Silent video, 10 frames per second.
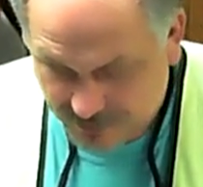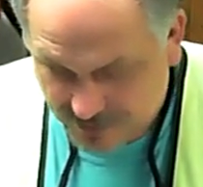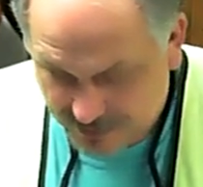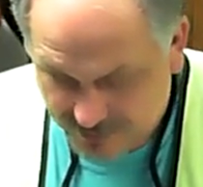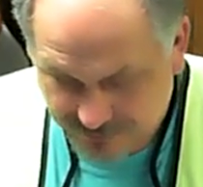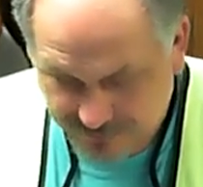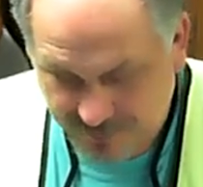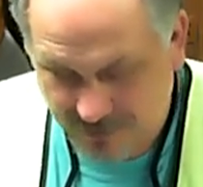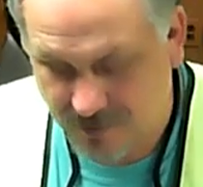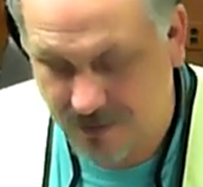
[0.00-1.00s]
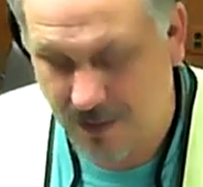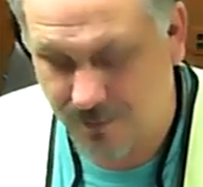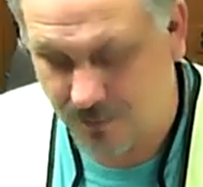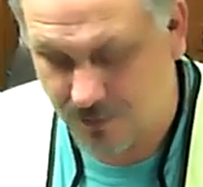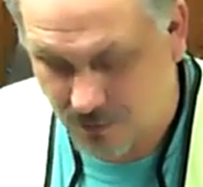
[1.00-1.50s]
to God as he faced
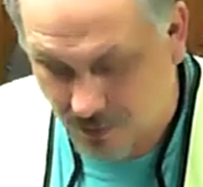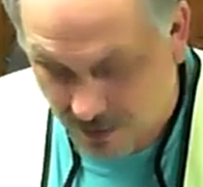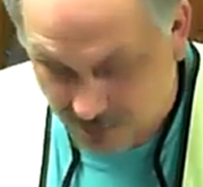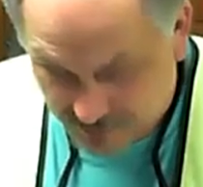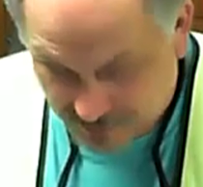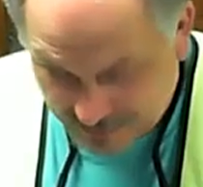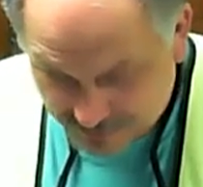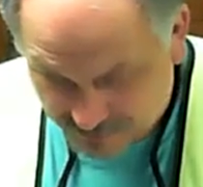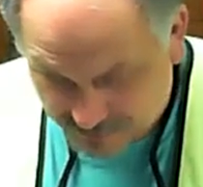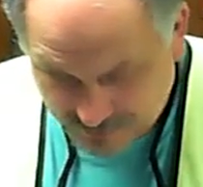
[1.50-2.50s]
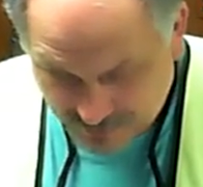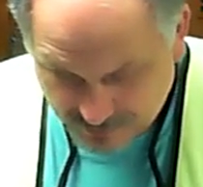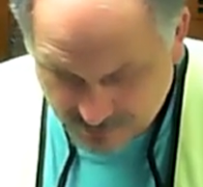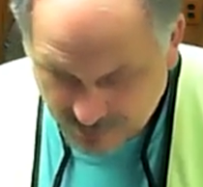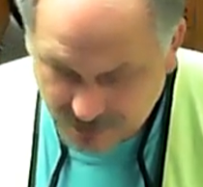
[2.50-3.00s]
death on the cross and asked if there
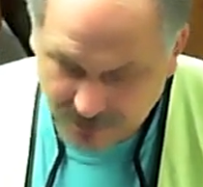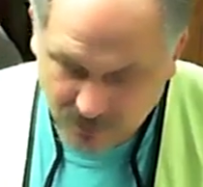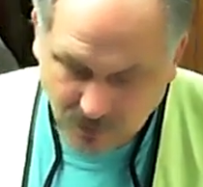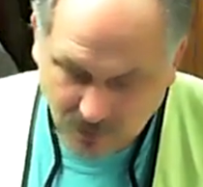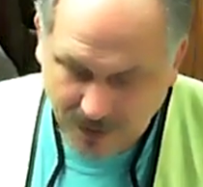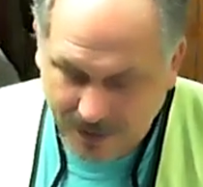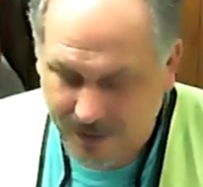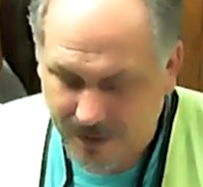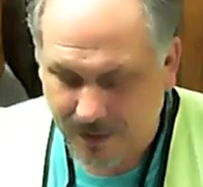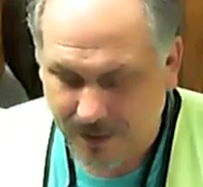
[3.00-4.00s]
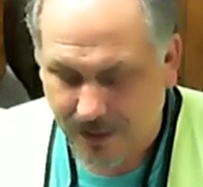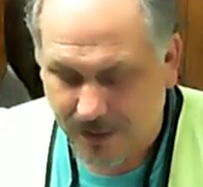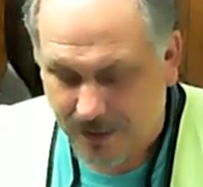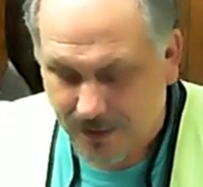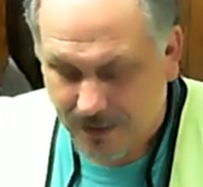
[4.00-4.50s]
was another way
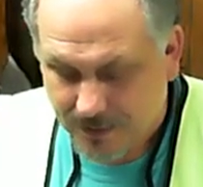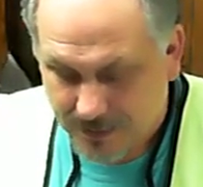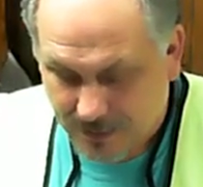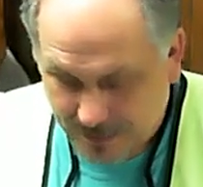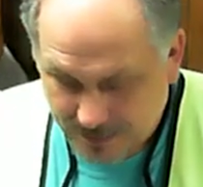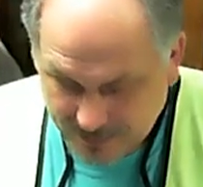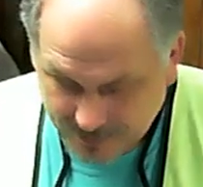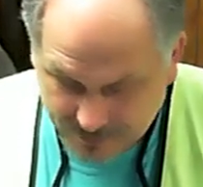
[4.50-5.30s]
that